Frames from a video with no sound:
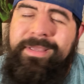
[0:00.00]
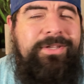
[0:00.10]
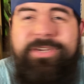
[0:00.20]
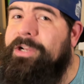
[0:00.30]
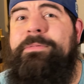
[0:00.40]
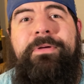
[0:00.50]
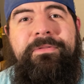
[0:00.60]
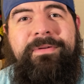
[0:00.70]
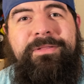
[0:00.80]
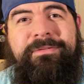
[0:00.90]
Check out some other
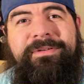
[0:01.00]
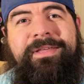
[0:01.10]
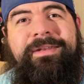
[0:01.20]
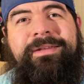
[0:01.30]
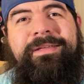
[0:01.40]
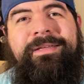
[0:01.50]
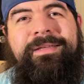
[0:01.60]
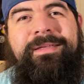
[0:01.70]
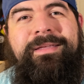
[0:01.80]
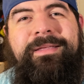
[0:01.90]
videos if you did.
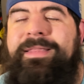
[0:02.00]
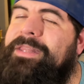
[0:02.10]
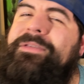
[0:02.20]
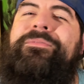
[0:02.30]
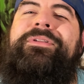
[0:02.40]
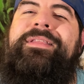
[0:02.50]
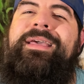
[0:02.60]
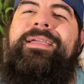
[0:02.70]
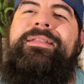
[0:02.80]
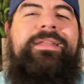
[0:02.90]
That's it for
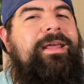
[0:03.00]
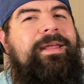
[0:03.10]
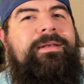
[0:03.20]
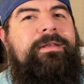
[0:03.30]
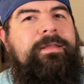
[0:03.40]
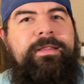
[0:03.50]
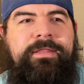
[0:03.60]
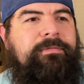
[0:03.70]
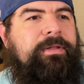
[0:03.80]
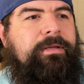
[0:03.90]
today, tonight, this
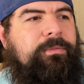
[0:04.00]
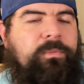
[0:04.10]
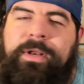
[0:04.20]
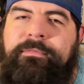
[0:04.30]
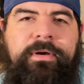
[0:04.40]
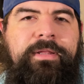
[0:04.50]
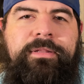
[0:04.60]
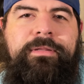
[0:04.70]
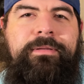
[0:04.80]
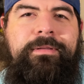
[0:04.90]
evening, whatever it
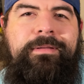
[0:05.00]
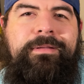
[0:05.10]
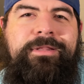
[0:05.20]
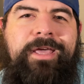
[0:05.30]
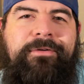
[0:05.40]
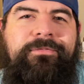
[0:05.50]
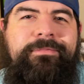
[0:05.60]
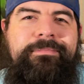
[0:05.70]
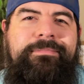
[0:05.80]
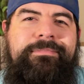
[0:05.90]
is. Skeff,
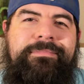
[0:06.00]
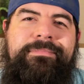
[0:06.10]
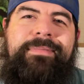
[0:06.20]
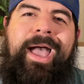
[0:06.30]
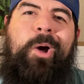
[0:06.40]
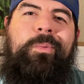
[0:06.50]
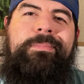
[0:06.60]
out.